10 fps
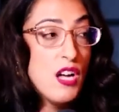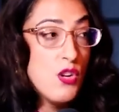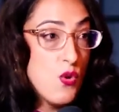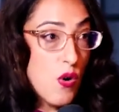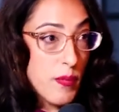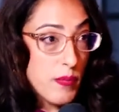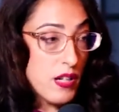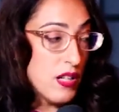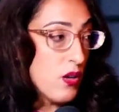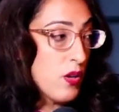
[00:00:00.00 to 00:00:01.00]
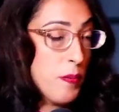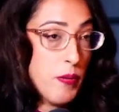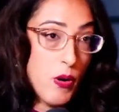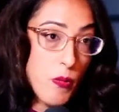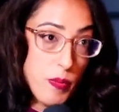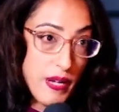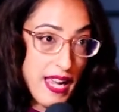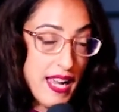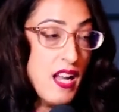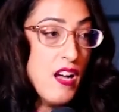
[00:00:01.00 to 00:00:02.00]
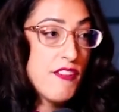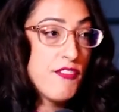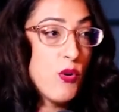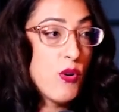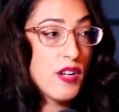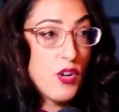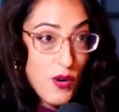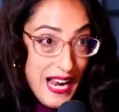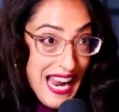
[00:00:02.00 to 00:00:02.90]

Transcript: normal or appropriate for your